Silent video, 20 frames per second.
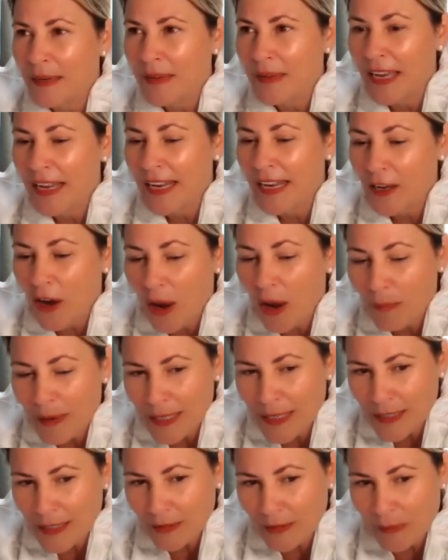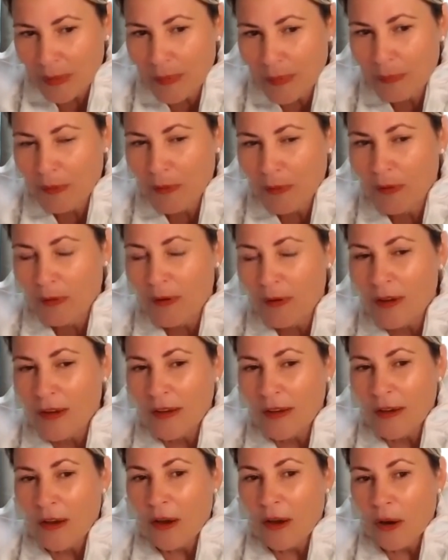I'm getting comments from people
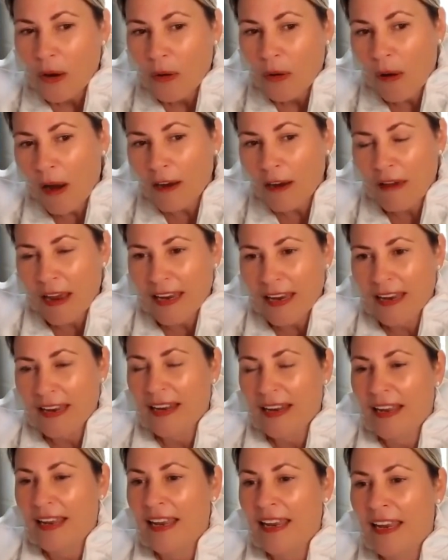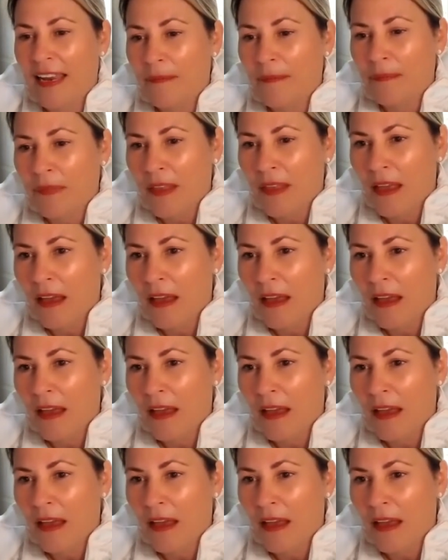quite regularly